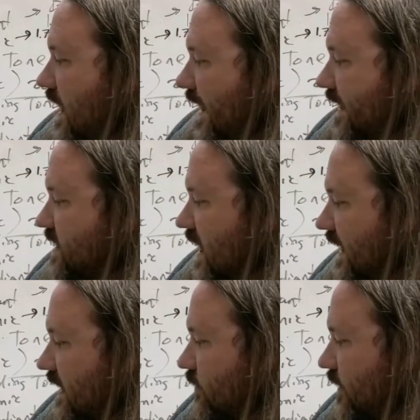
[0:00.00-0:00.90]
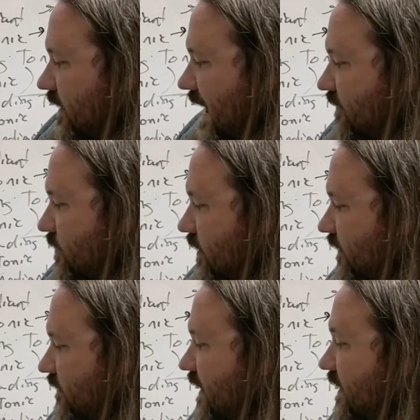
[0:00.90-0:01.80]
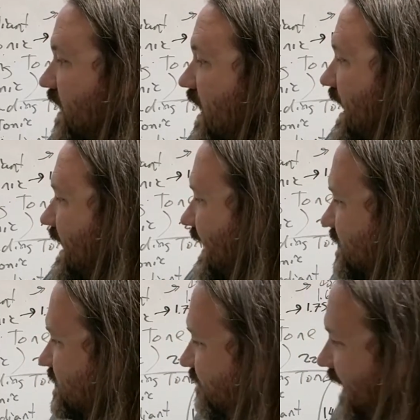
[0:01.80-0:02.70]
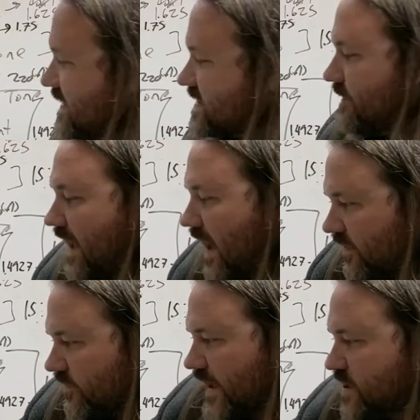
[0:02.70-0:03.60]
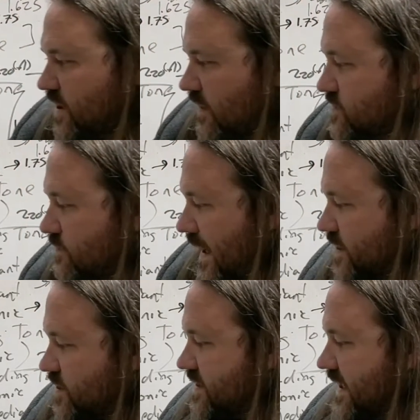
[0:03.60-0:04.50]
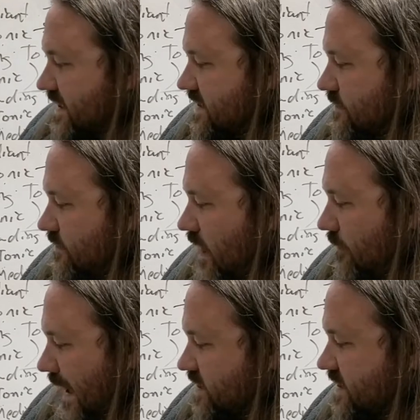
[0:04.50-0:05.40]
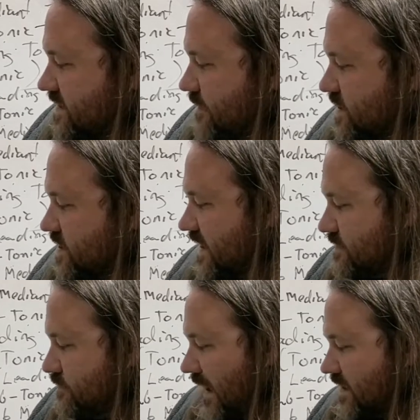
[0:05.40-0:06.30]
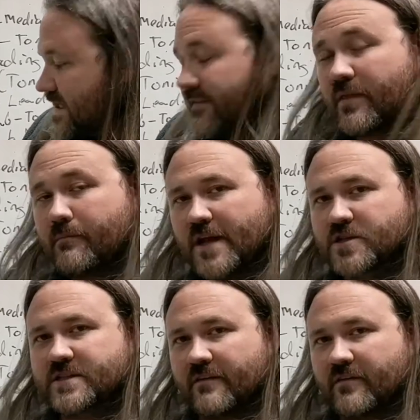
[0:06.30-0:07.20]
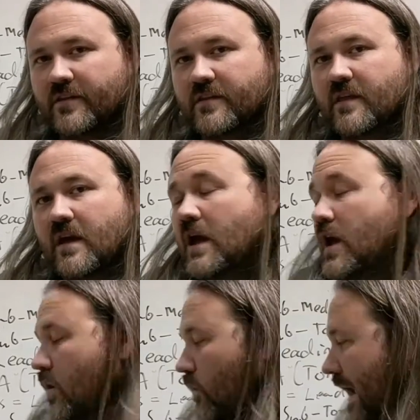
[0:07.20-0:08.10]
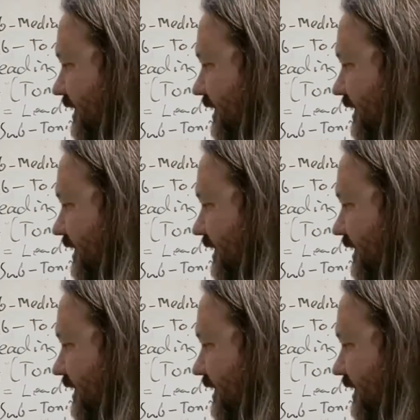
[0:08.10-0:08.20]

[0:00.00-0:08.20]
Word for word: uh, tonic. We already have a perfect fifth. Now to find some of the other ratios, major sixth, uh, minor sixth, major sixth, minor seventh, major seventh, we